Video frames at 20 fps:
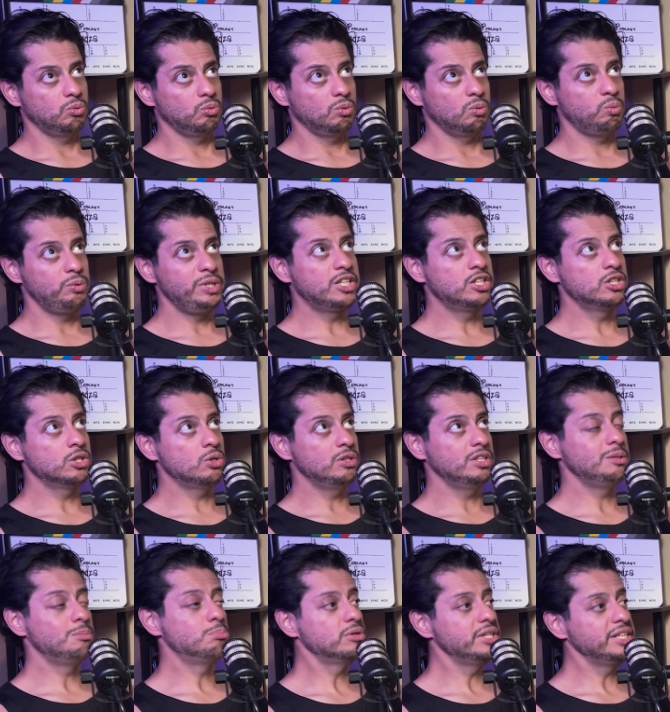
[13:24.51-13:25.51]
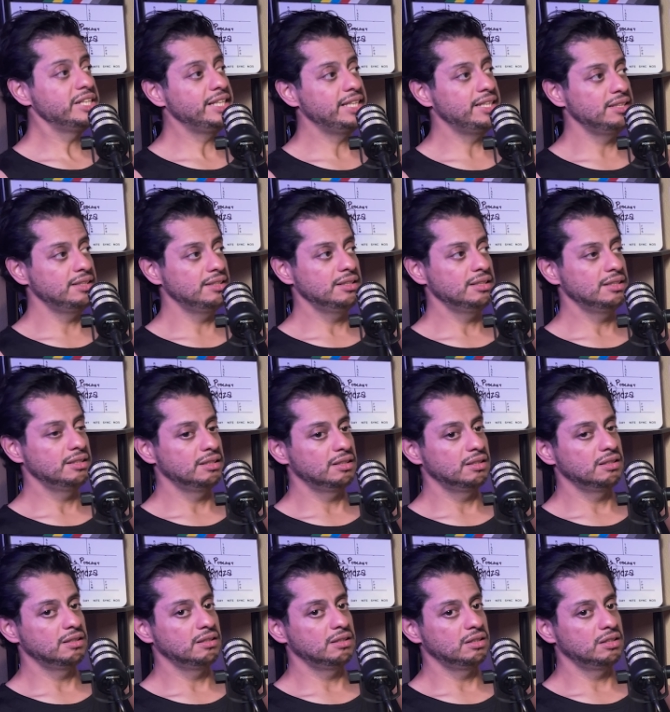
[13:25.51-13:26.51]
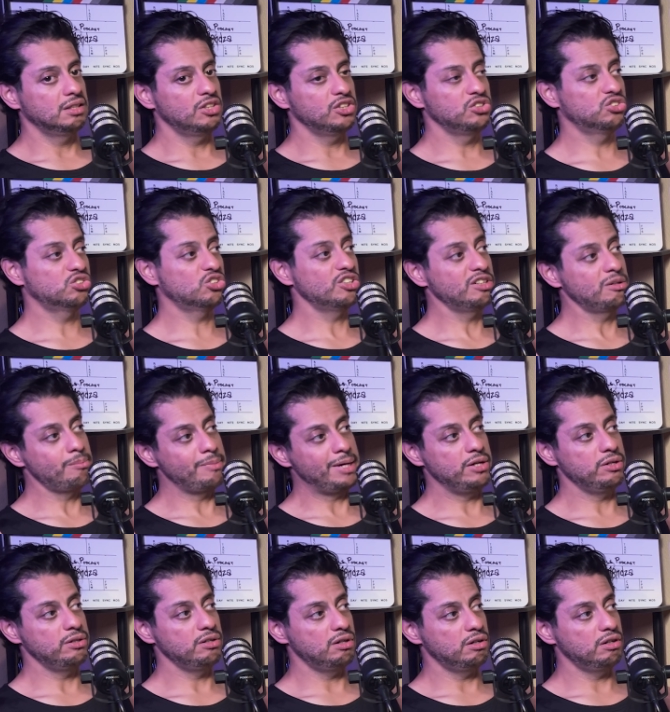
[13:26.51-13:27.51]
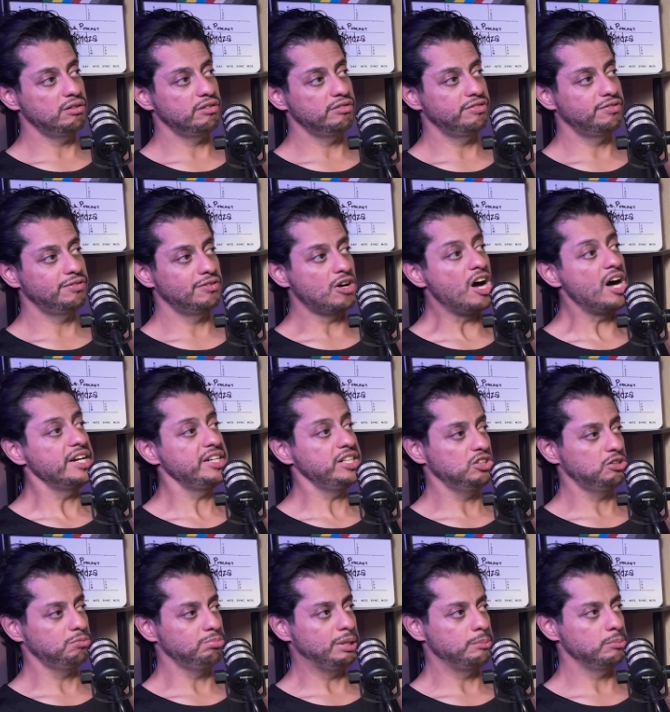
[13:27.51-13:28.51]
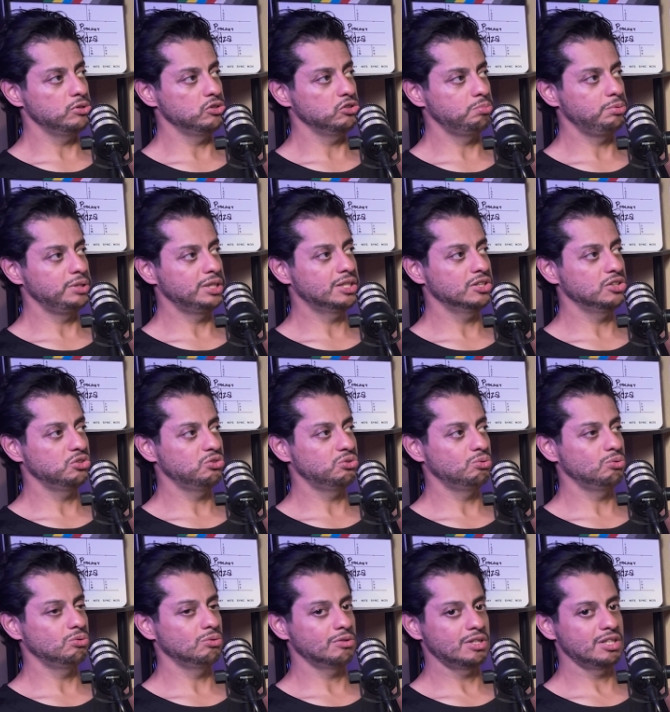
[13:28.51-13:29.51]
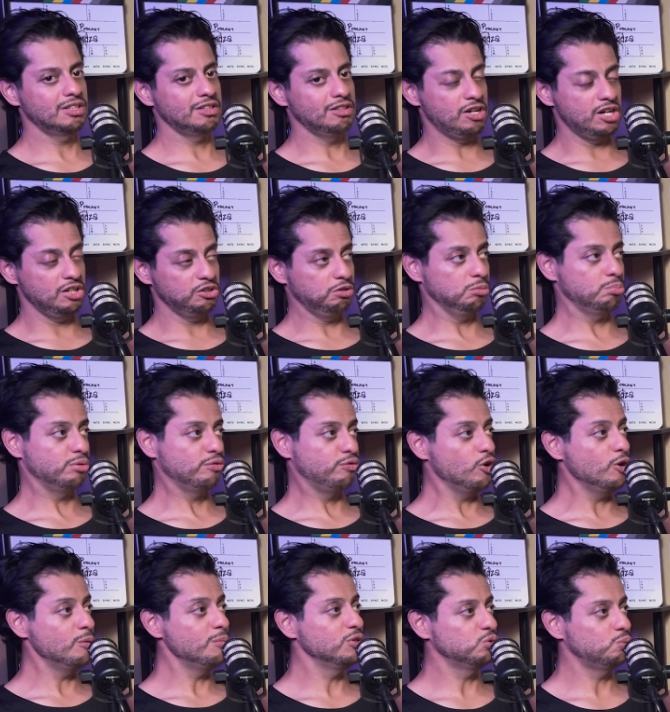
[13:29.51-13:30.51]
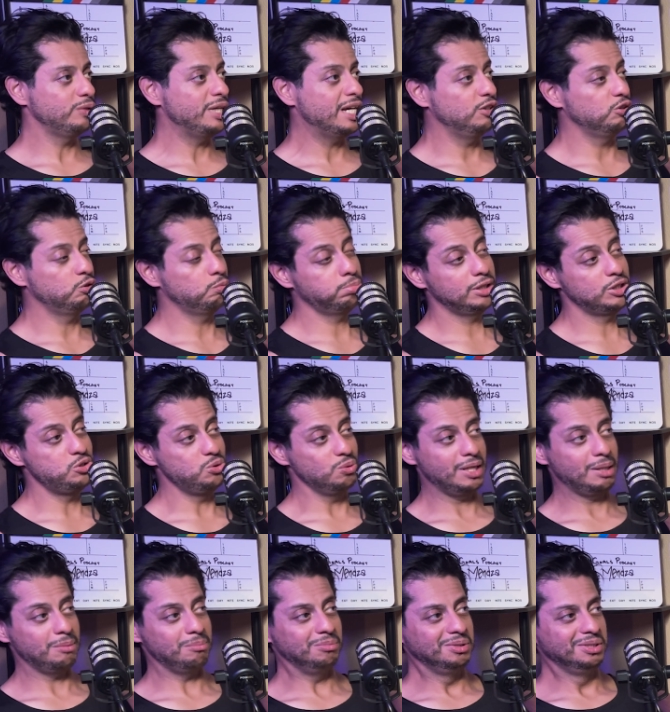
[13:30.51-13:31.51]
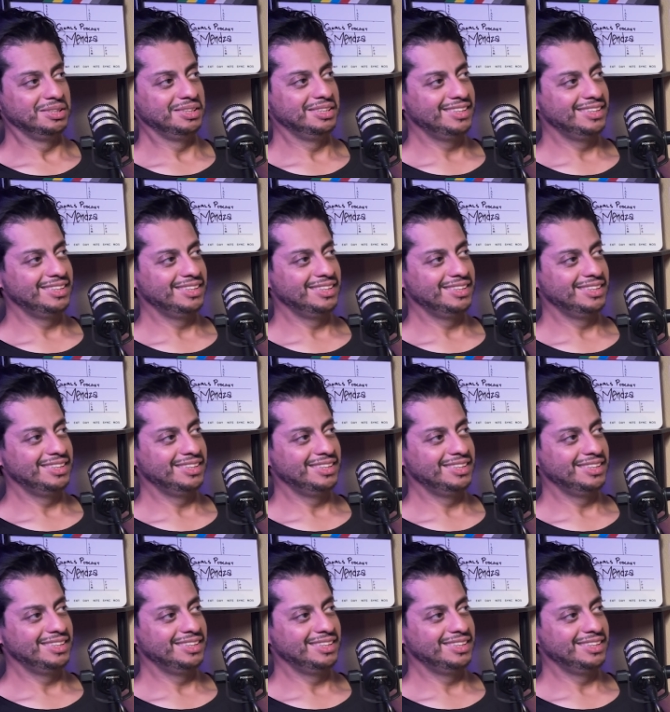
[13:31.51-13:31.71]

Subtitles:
we could only bring in a certain amount of audience members because us, the performers, we had to split you up